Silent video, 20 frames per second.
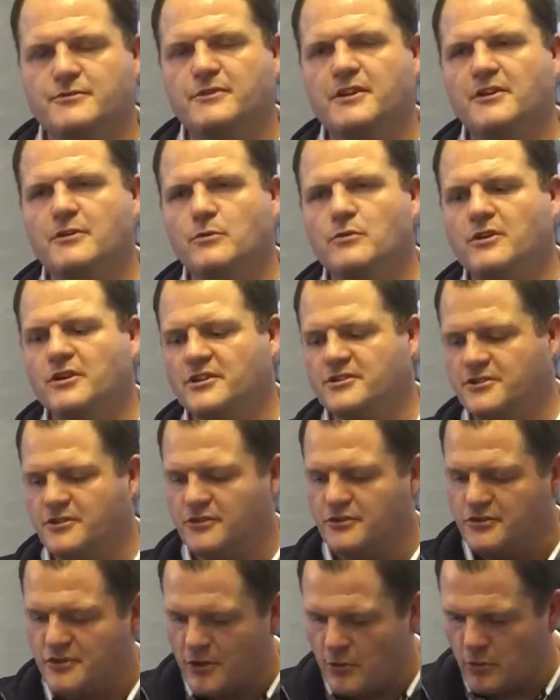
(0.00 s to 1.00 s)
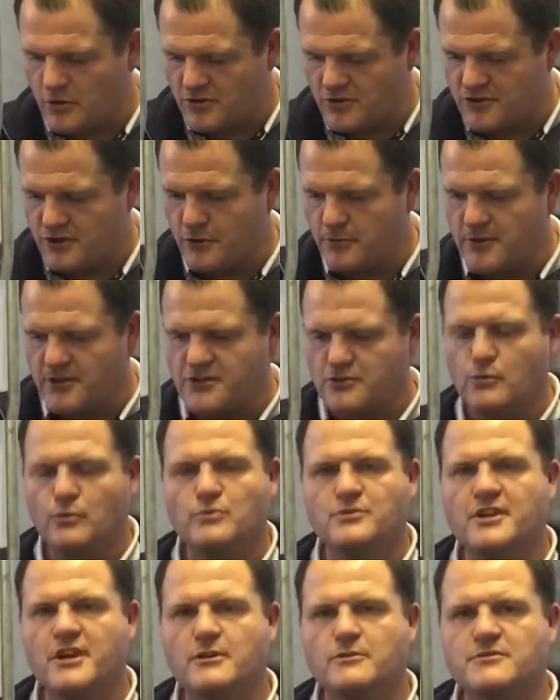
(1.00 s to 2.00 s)
So in other words, you don't want too much
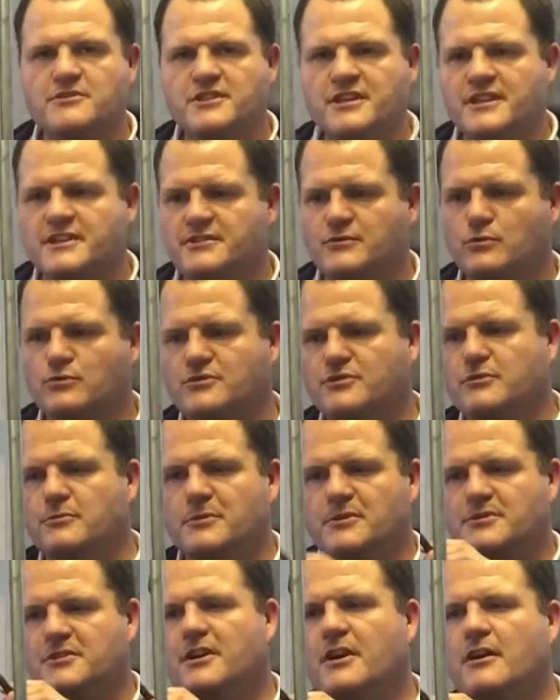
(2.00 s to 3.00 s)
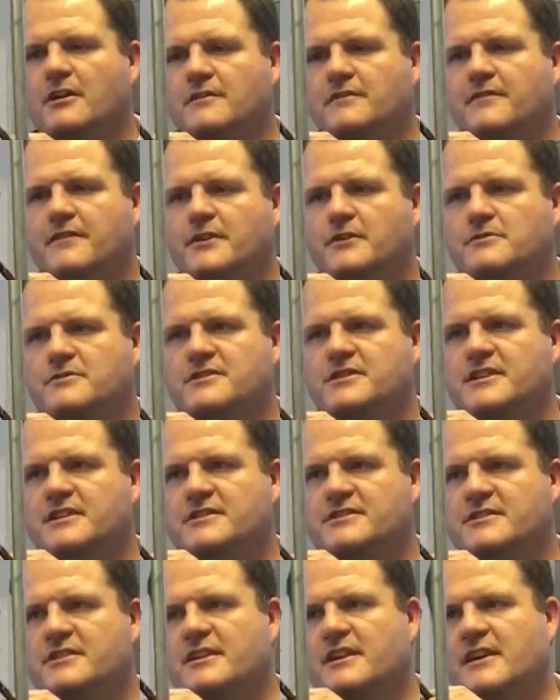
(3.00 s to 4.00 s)
lordosis or too much
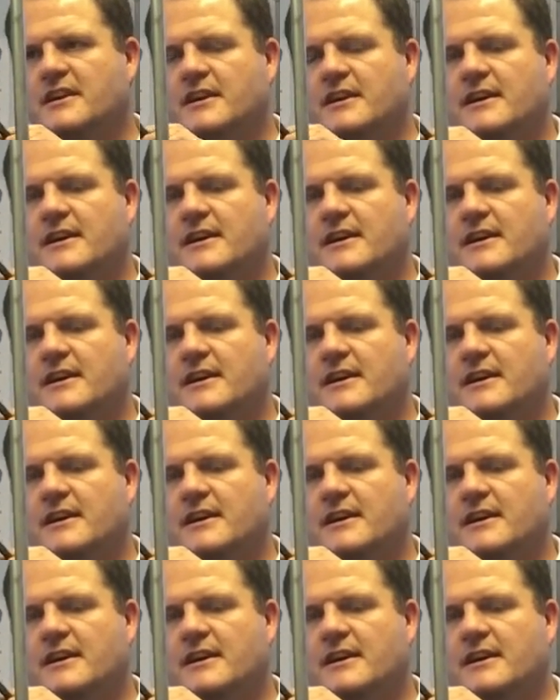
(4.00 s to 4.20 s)
kyphosis